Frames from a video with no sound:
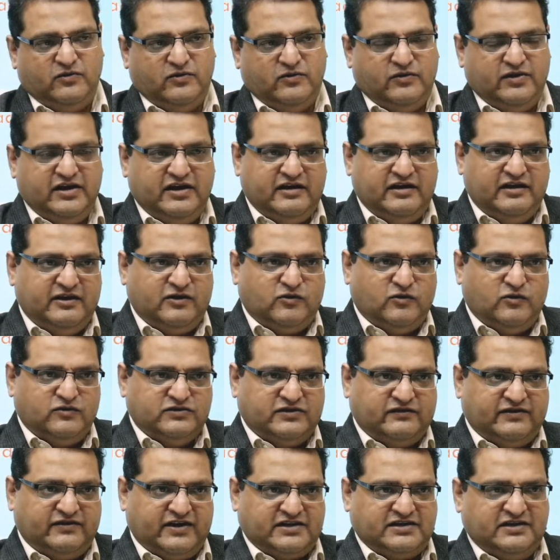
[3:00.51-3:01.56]
here in the cause
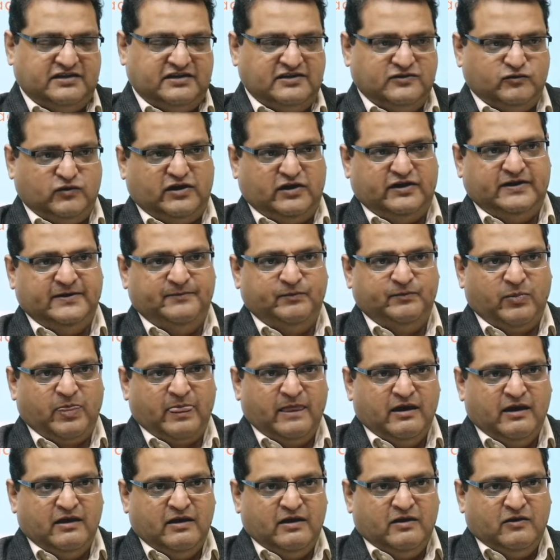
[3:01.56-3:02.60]
of action is what?
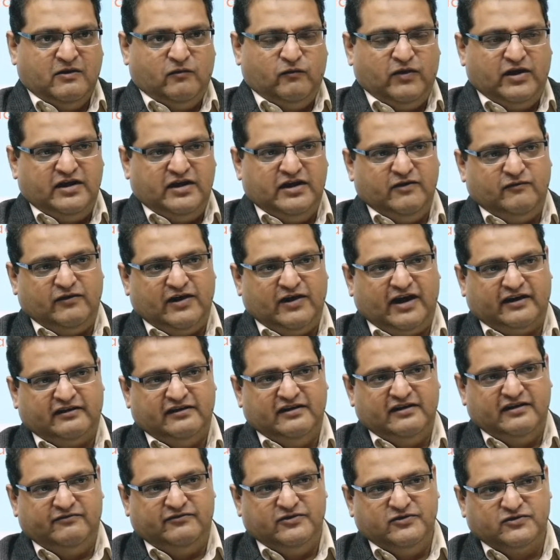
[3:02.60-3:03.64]
When he flatly
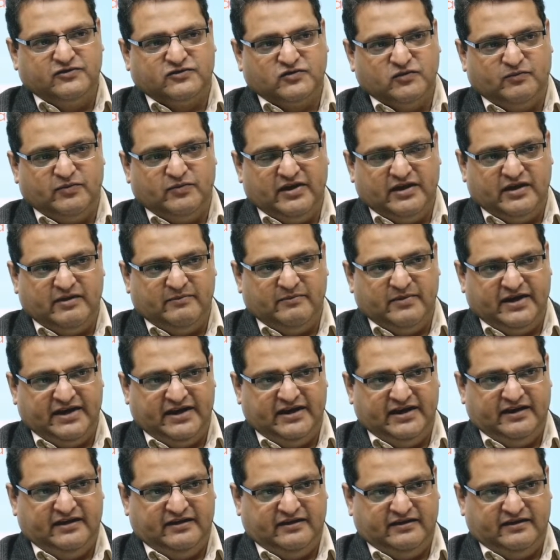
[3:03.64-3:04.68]
refused to pay the
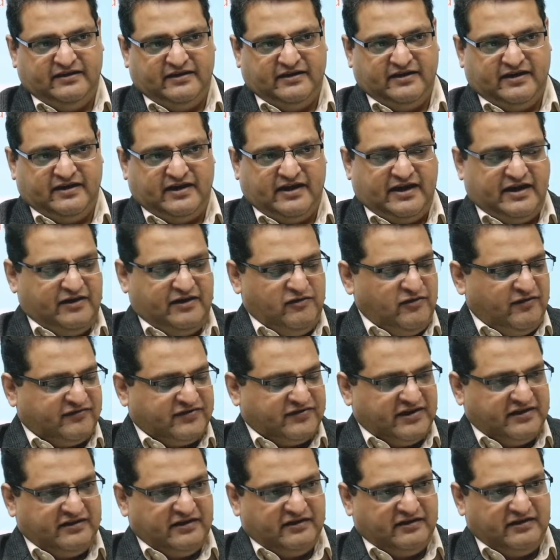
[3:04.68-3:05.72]
money and you have
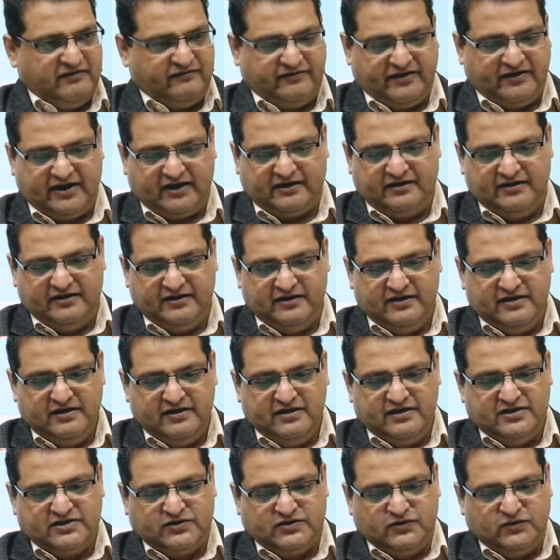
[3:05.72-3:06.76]
stated the fact.
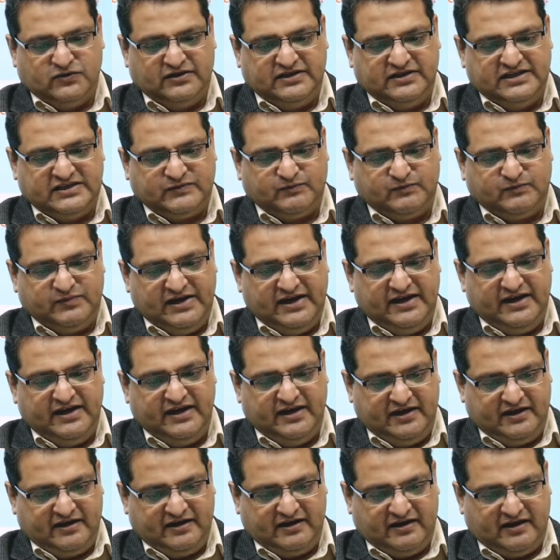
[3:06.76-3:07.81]
So, this
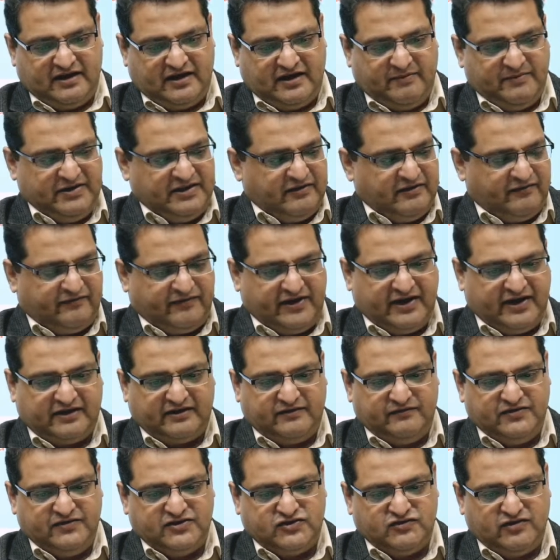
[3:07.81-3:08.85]
pleading, the fact
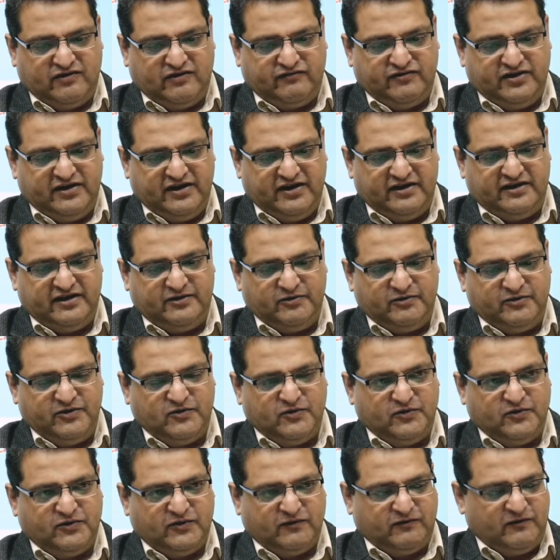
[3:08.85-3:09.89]
which you have narrated to the
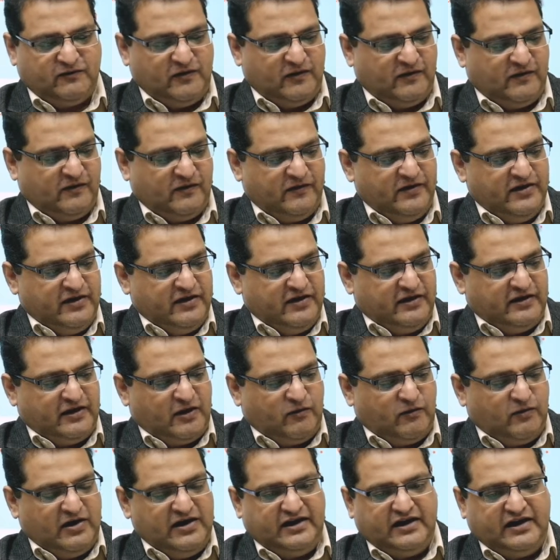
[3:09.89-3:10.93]
court of law now
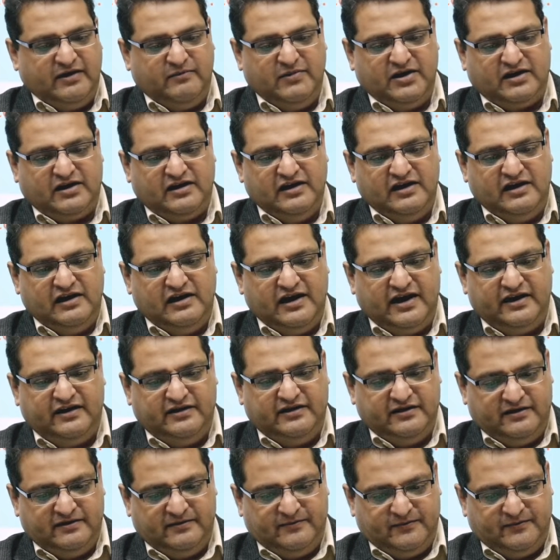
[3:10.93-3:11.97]
ultimately led
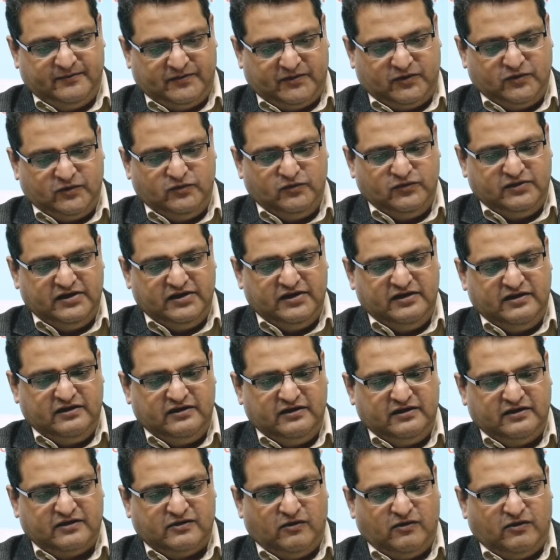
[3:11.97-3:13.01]
to the
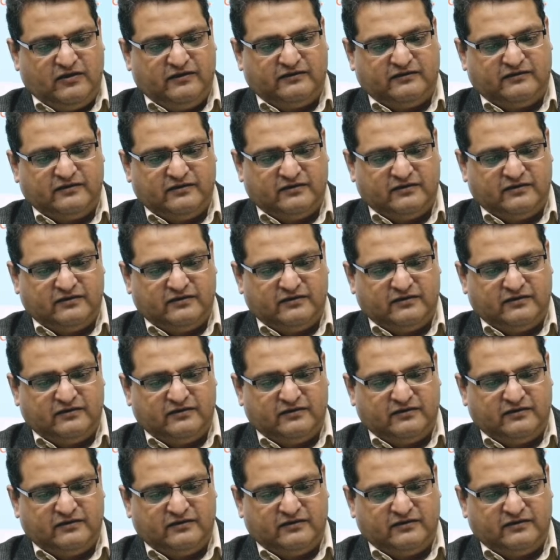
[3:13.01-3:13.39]
cause